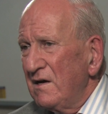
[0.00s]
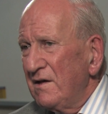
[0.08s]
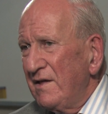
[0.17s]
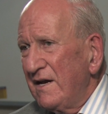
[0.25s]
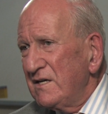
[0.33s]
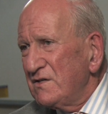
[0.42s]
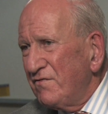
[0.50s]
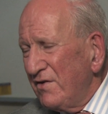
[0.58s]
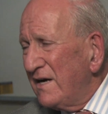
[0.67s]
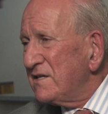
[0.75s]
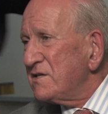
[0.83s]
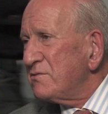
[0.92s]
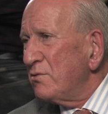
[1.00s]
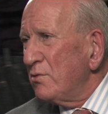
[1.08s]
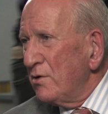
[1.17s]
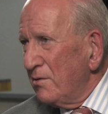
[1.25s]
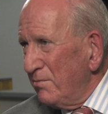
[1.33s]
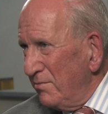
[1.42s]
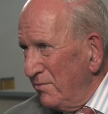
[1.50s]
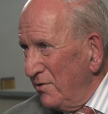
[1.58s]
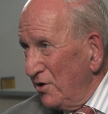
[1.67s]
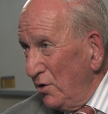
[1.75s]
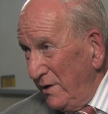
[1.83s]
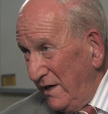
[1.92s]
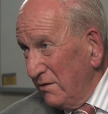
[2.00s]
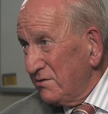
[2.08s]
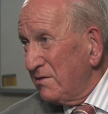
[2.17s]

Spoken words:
that his friends were going out